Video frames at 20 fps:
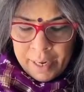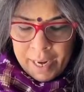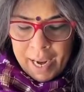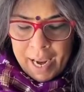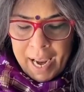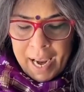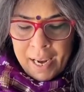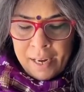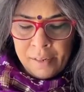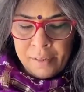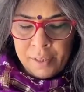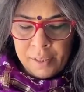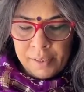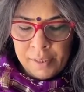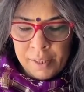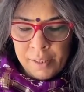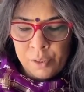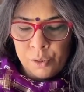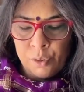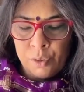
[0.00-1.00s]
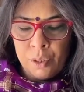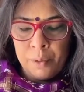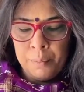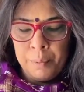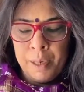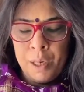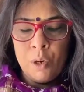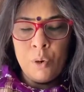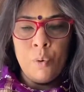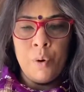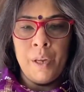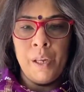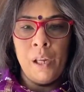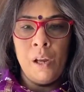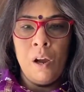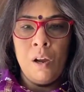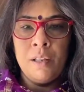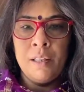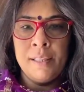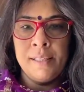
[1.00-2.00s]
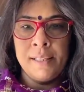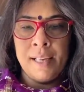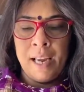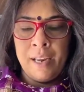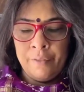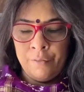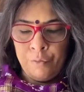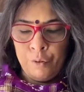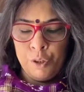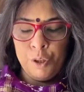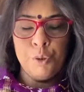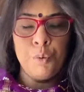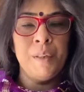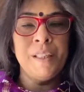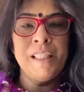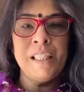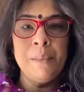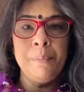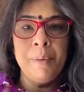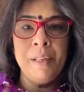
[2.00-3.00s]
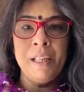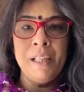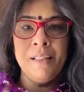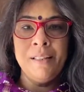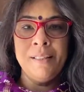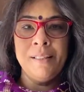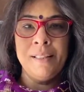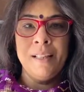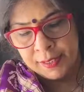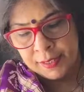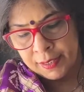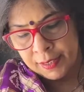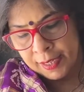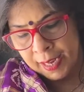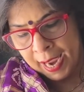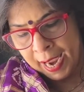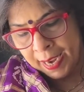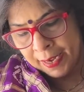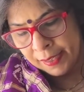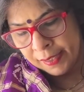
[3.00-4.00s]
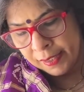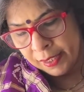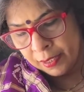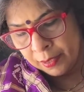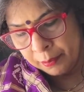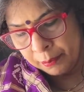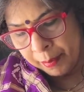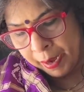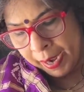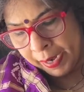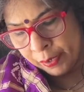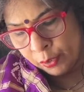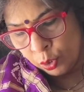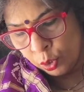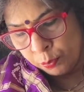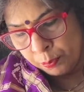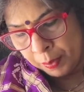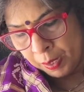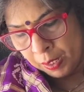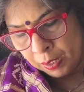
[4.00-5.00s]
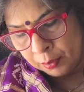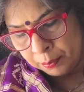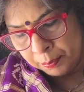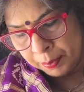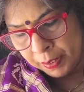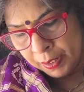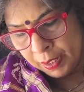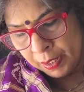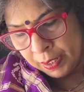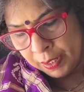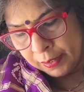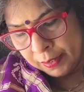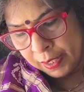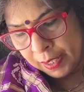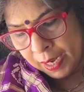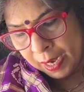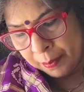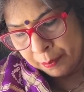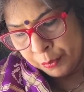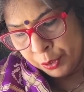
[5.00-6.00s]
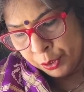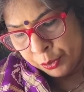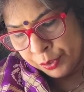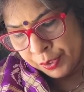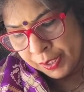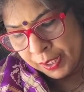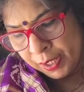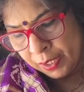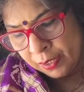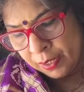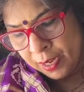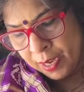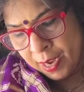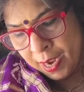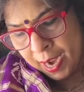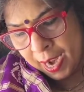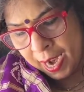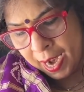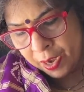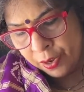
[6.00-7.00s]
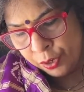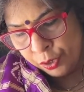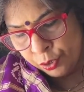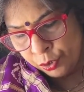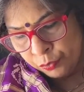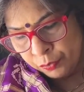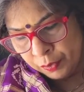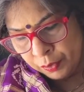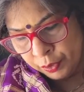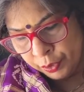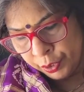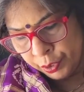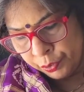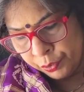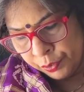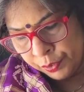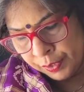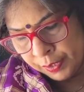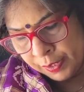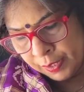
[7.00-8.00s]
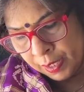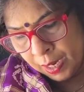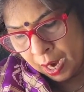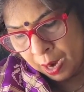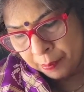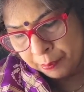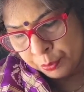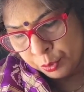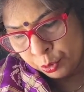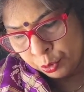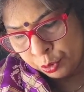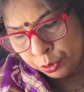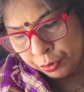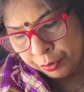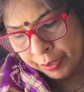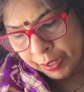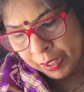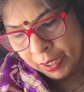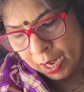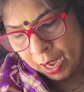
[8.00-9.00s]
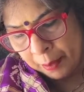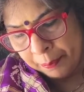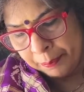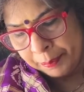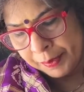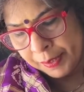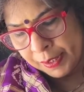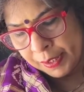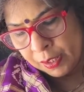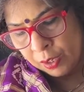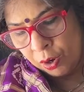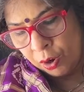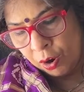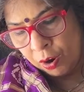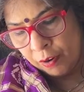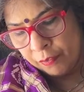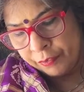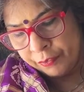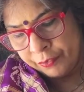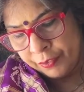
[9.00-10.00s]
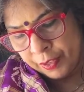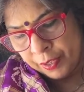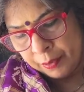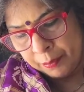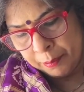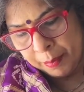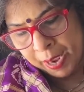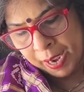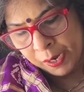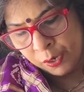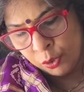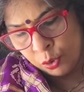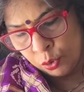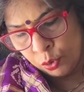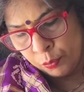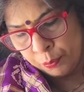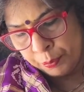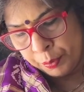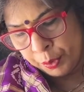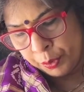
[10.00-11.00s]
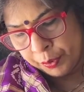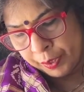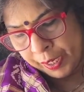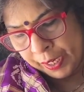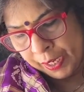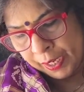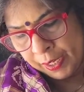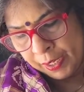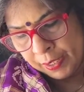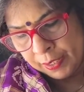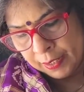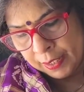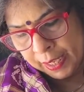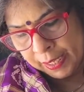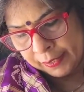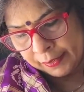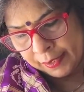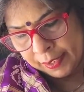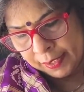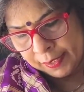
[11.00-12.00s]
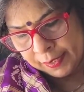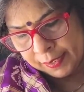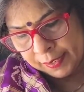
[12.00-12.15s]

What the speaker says: And this is going to be going on the side for 20 minutes. Canned mango pulp that I'm using, and you will use up to 3 cups of mango puree like this.